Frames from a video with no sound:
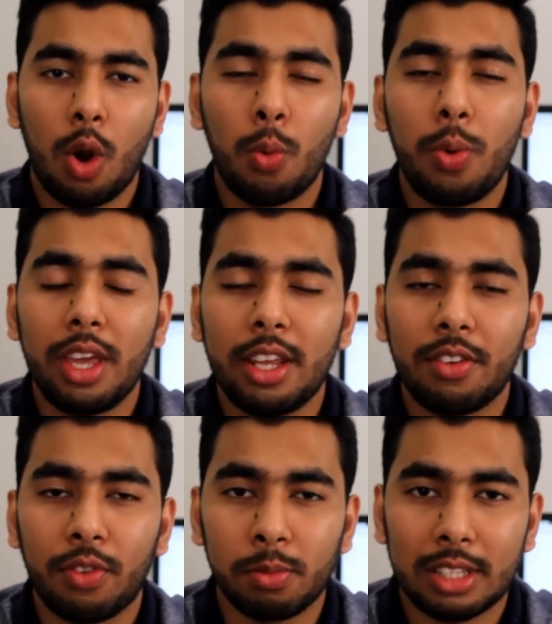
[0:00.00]

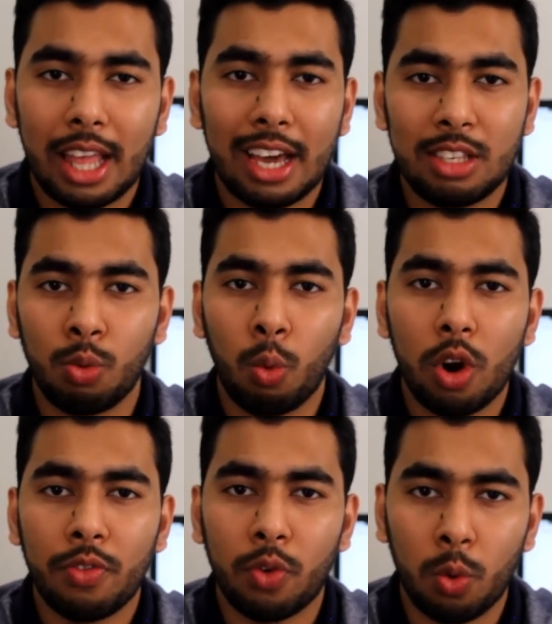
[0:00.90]
reading from slides
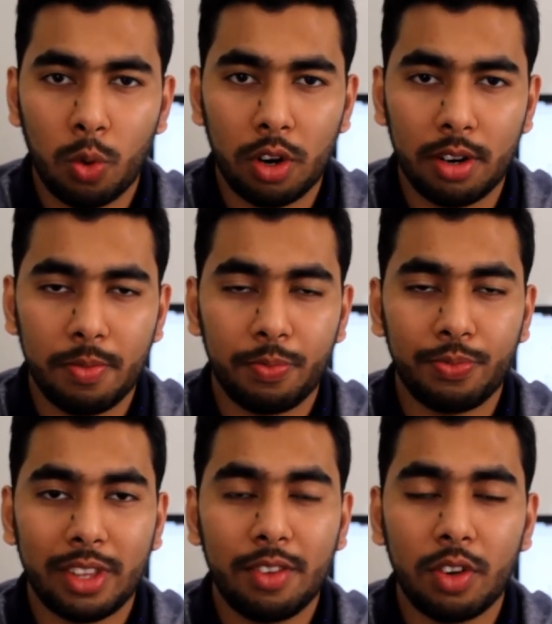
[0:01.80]
word for word.
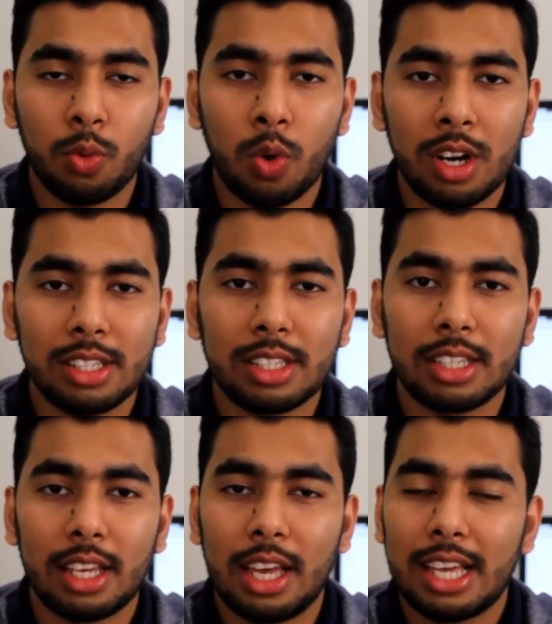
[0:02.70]
Even worse,
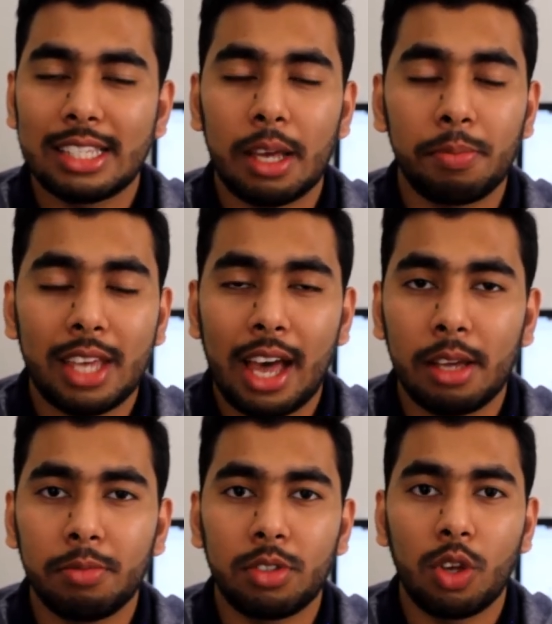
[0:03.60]

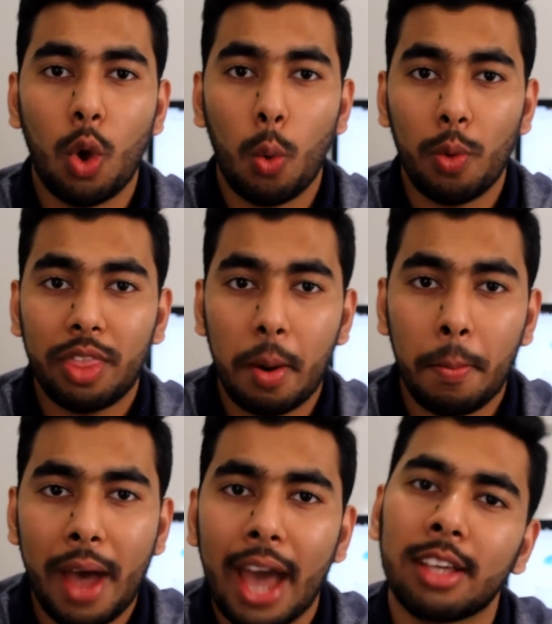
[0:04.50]
sometimes with their
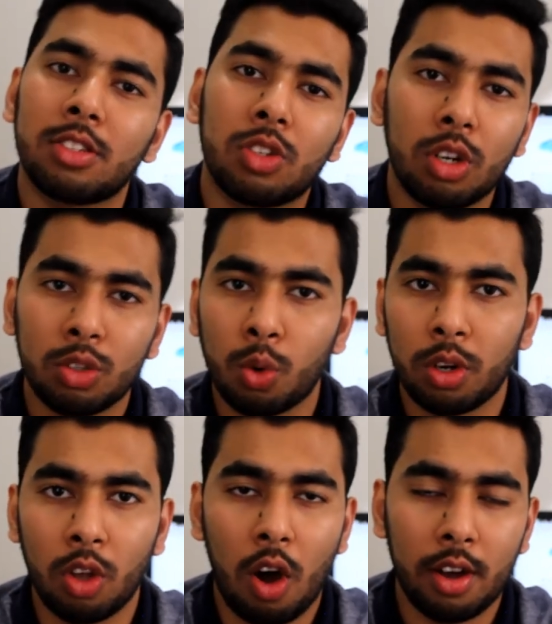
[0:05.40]
backs turned
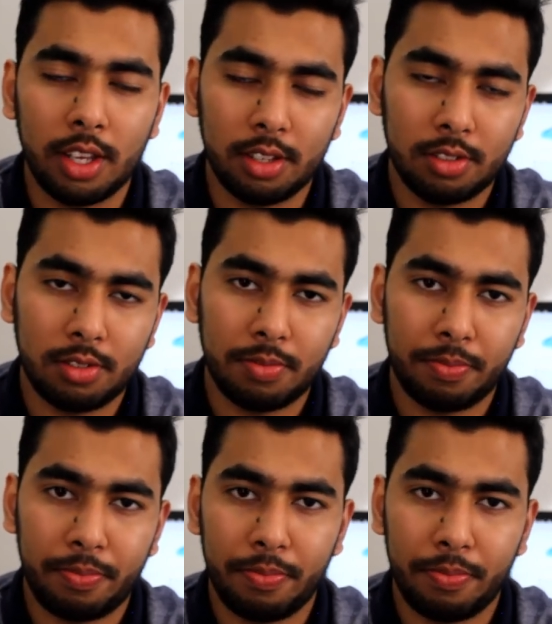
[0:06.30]
toward the audience.